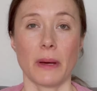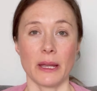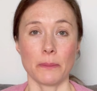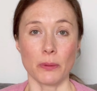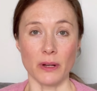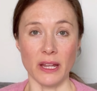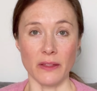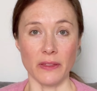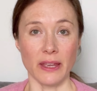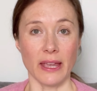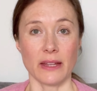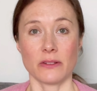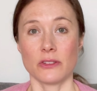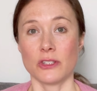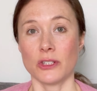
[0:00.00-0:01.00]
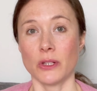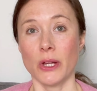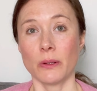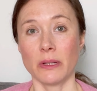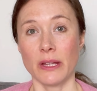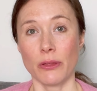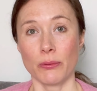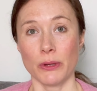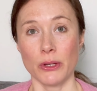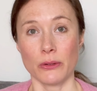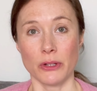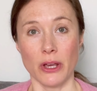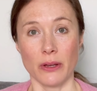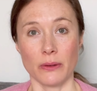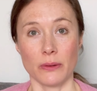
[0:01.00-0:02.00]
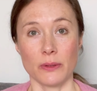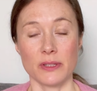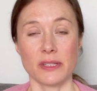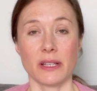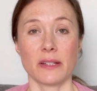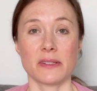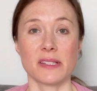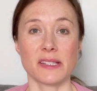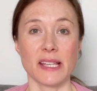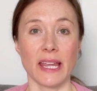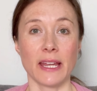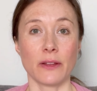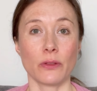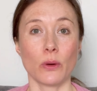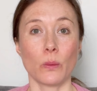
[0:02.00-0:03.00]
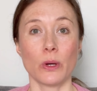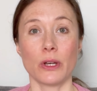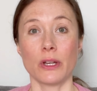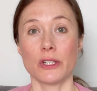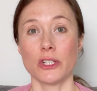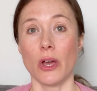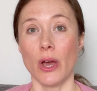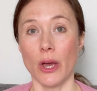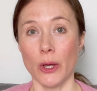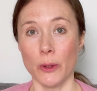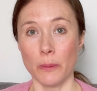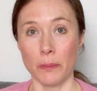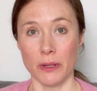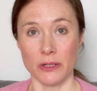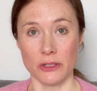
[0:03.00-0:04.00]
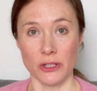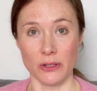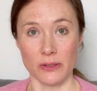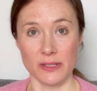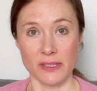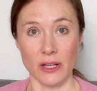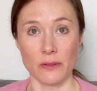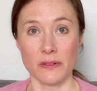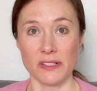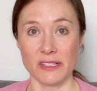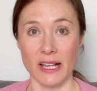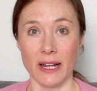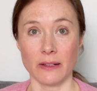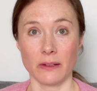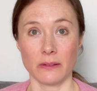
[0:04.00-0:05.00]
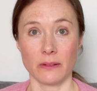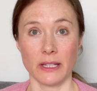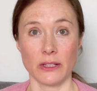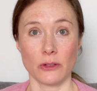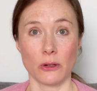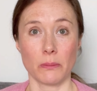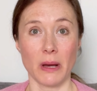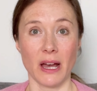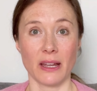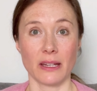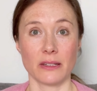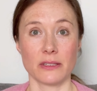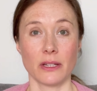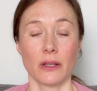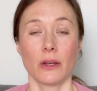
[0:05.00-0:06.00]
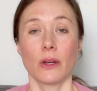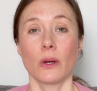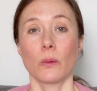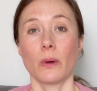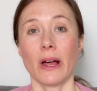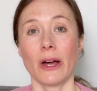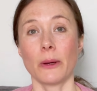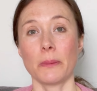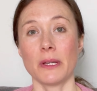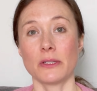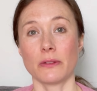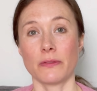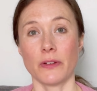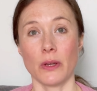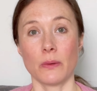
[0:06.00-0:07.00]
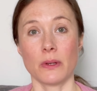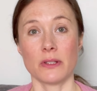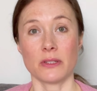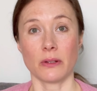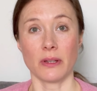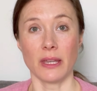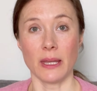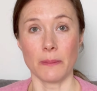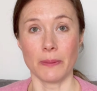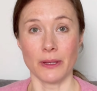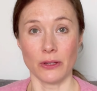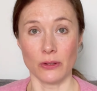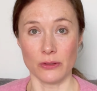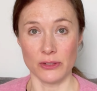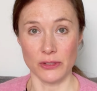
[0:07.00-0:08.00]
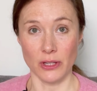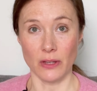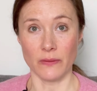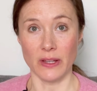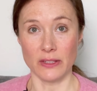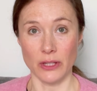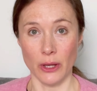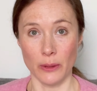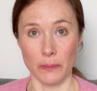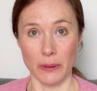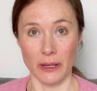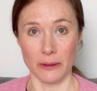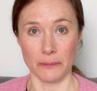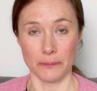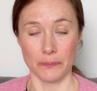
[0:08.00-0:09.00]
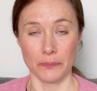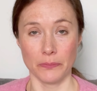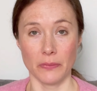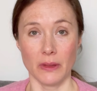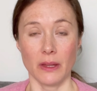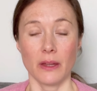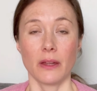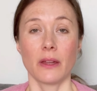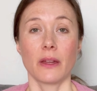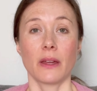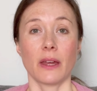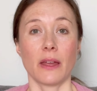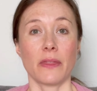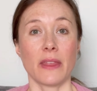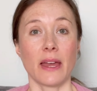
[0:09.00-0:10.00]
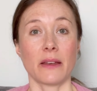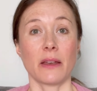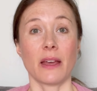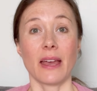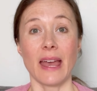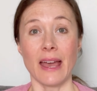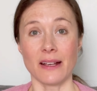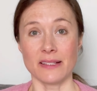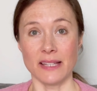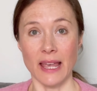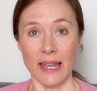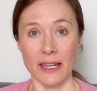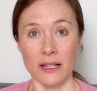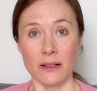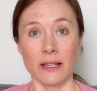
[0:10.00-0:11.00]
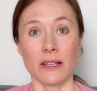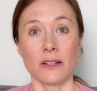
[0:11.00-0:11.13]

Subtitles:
breathing in slowly through your nose and saying the word open to yourself silently in your mind will help you to focus on keeping your cervix open. And then exhaling